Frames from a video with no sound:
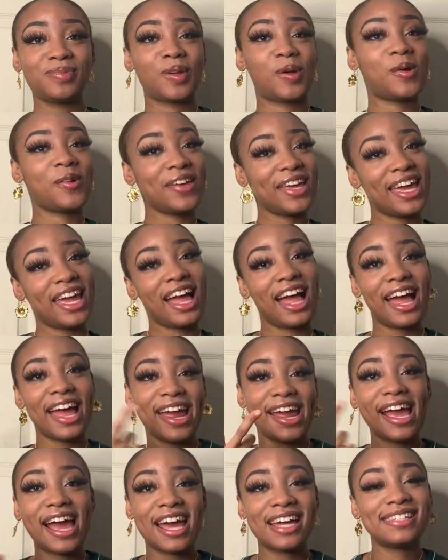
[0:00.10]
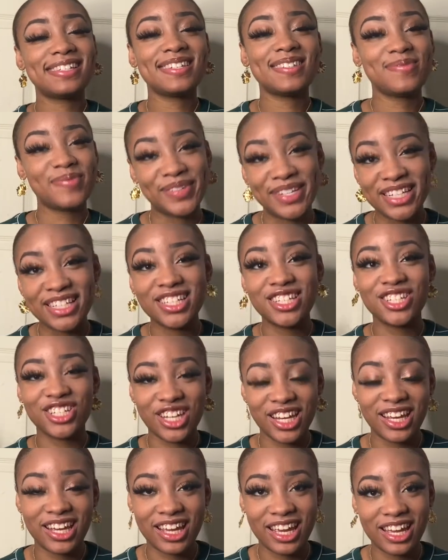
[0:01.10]
okay hi guys it's me
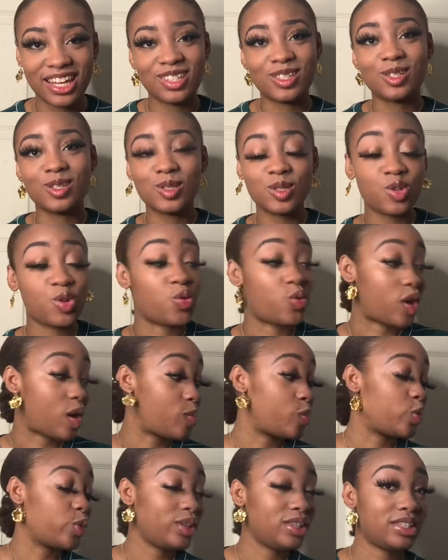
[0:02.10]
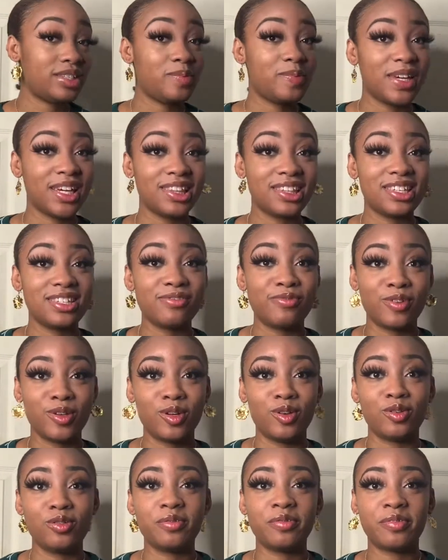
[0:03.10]
jay again so i'm going to make this
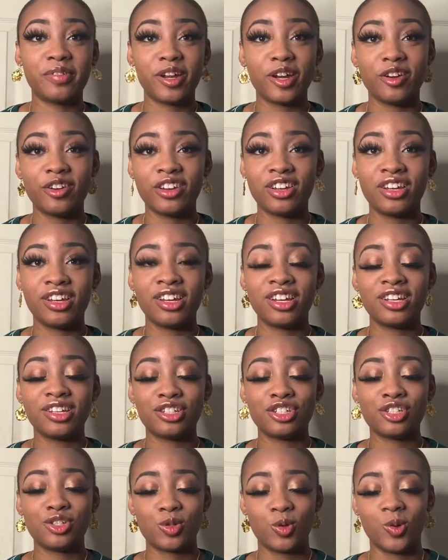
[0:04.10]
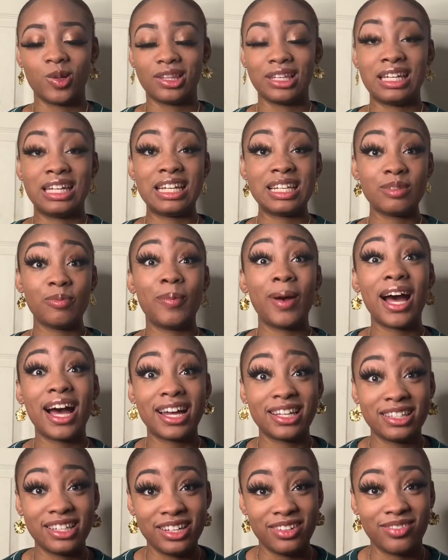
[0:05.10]
video very short this part
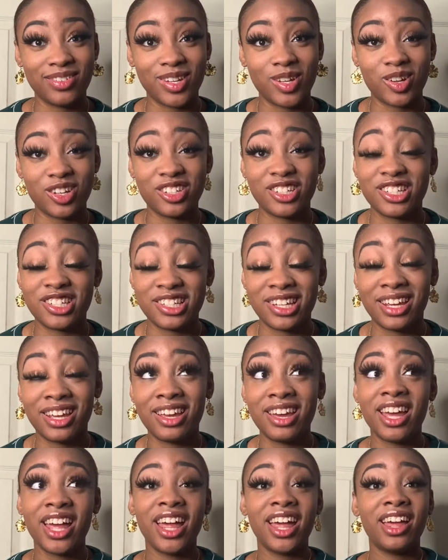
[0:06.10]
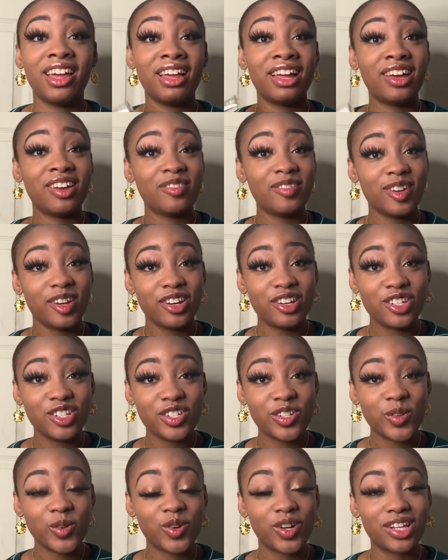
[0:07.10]
of the video i should say very
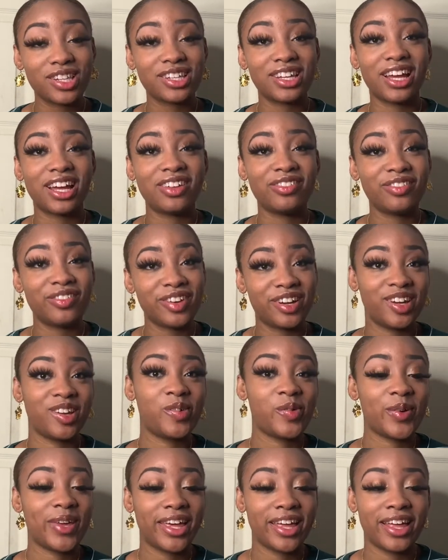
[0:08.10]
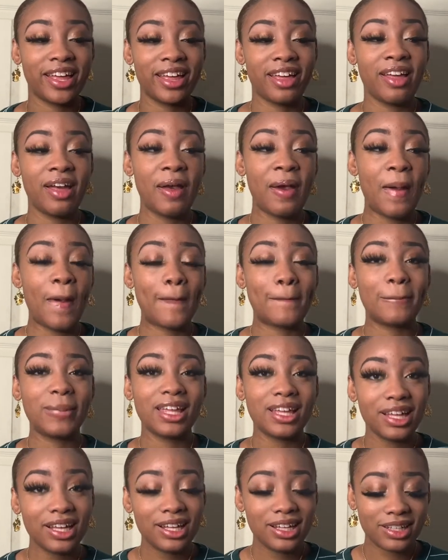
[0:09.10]
short and very quick
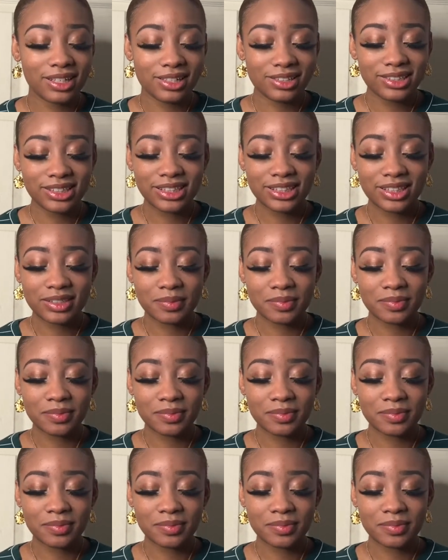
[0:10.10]
because